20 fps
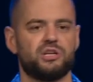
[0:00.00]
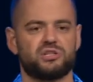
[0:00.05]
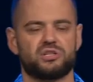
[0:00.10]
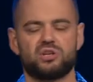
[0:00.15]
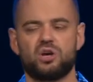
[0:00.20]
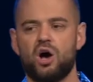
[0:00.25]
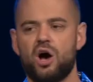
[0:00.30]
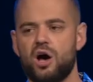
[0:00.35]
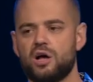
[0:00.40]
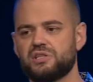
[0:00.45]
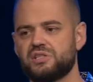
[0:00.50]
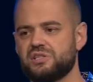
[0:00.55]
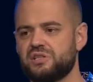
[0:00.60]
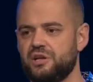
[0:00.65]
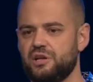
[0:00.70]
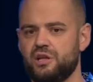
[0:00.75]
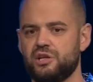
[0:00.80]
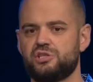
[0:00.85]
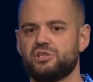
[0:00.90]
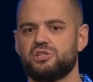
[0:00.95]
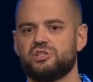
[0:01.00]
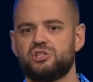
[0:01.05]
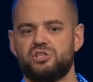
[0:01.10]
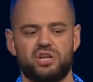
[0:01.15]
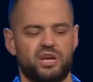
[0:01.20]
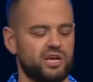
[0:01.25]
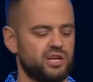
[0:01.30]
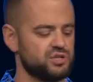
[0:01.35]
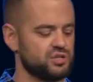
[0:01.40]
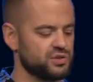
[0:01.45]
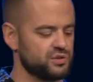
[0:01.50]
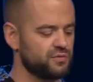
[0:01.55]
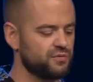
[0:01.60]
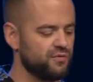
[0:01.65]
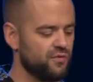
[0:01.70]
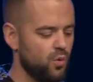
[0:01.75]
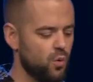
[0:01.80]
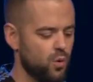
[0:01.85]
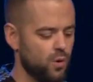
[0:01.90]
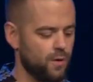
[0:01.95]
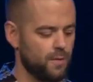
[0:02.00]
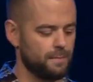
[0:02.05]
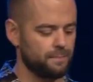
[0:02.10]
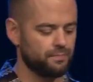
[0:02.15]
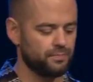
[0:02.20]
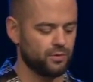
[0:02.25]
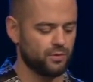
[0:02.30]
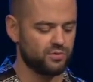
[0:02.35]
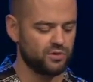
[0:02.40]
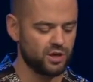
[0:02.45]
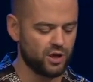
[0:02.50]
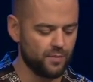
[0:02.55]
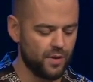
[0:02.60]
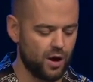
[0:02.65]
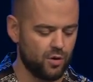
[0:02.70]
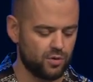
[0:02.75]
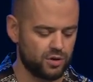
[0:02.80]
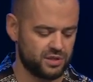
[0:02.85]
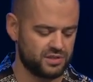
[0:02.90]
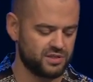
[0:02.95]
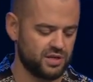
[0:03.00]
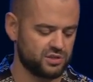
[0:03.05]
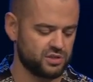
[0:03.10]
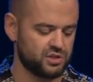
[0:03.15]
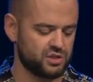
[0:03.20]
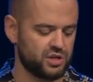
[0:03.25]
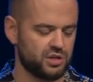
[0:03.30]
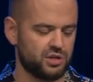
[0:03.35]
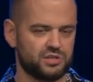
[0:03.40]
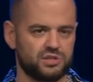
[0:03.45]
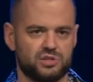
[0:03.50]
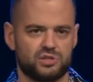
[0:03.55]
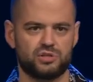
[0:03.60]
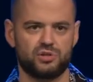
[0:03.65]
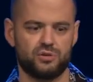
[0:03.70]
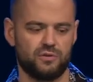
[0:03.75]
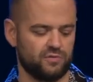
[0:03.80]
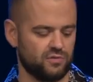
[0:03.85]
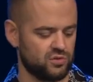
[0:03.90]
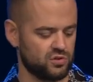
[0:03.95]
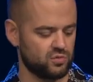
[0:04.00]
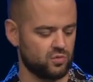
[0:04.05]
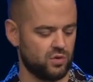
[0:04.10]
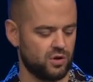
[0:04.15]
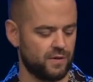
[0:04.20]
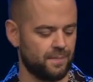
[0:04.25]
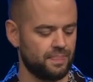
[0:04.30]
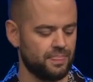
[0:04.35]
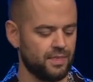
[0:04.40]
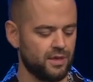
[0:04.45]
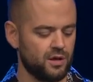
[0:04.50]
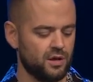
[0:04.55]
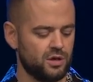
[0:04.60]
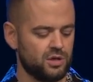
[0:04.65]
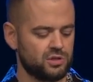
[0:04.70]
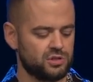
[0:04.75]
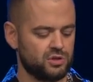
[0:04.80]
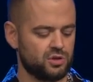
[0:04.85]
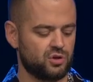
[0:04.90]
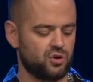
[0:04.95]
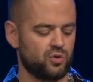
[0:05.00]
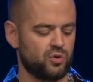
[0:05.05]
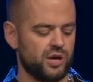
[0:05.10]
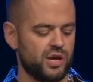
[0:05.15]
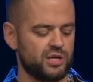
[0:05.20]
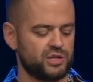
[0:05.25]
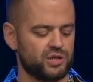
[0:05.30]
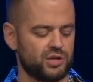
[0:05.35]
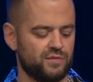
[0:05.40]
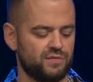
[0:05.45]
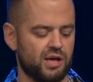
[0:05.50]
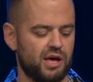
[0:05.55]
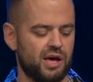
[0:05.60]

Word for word: is constant, it just changes form. Think about what it says in Genesis two, verse one. "So the creation of the